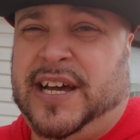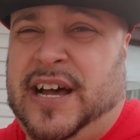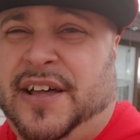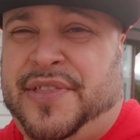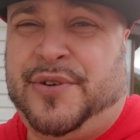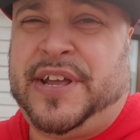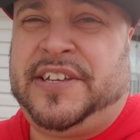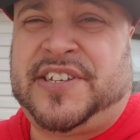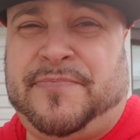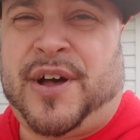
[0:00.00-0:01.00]
30
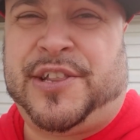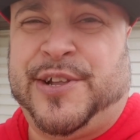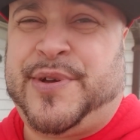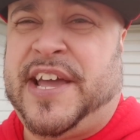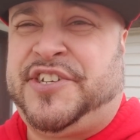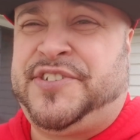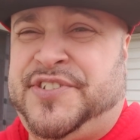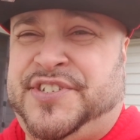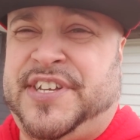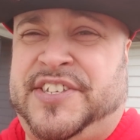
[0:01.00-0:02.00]
some odd
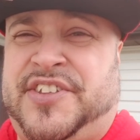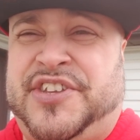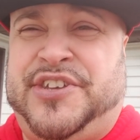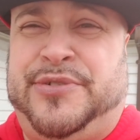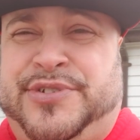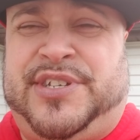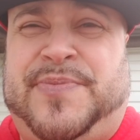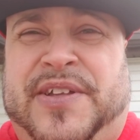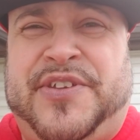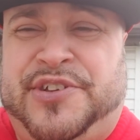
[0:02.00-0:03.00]
locations. It's on the news. It's
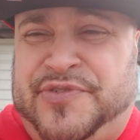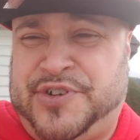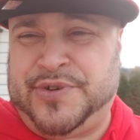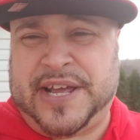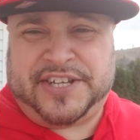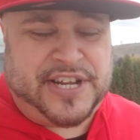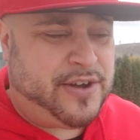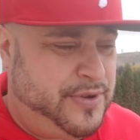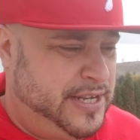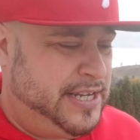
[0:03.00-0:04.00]
been on the news for 2 days now.